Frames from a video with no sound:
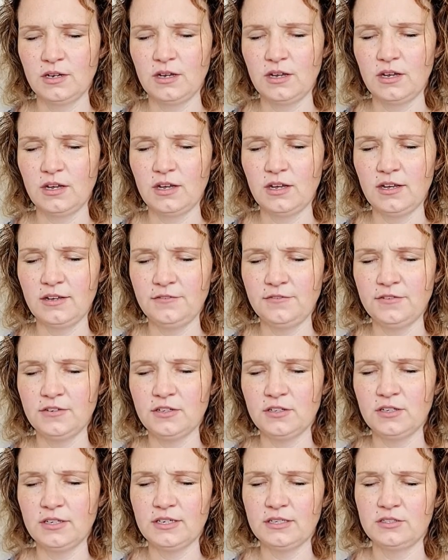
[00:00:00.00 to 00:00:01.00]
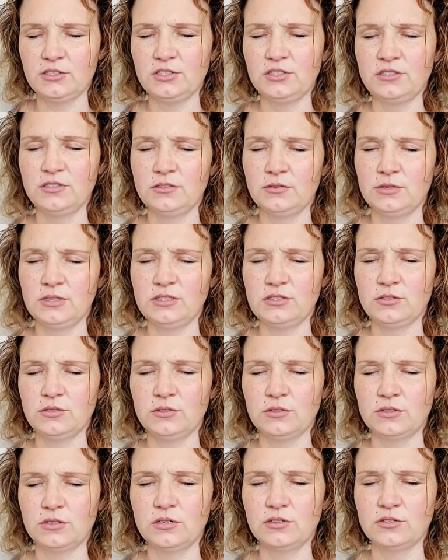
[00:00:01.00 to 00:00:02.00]
I feel like she's going to
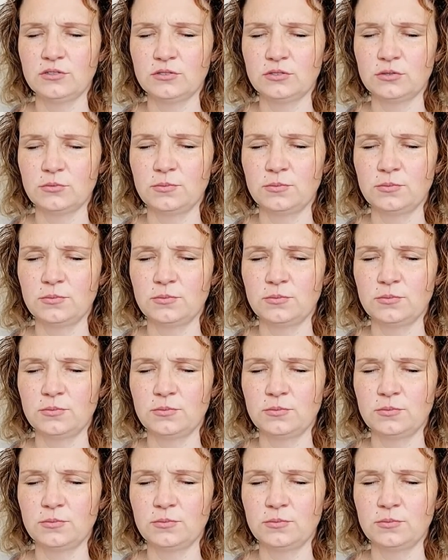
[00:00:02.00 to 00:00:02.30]
look a little